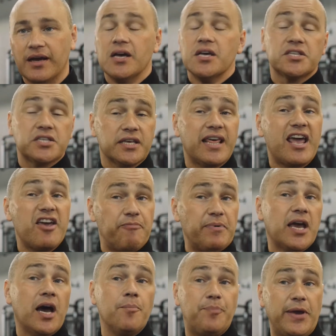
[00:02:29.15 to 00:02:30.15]
So they've
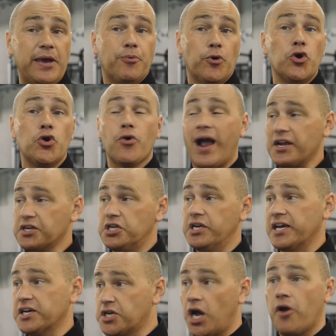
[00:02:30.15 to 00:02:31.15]
become people who actually
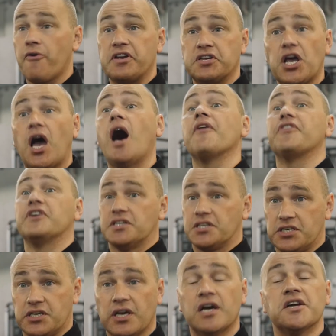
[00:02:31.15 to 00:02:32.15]
encourage
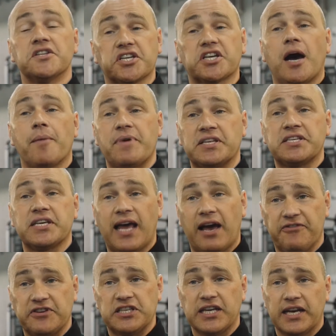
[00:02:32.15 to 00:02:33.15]
others to come into that
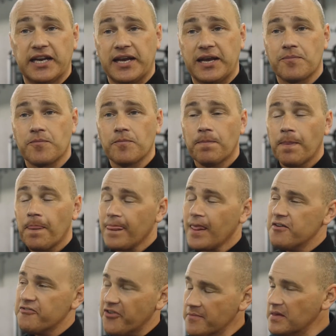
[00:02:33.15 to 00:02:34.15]
facility.
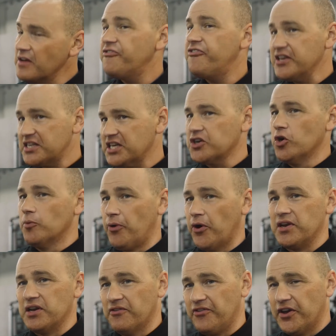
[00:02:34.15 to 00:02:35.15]
From the physical
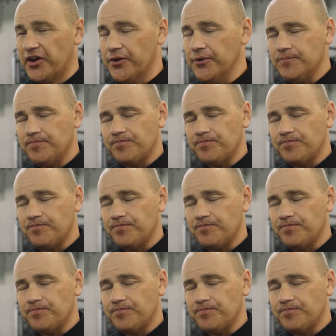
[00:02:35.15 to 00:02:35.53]
point of view,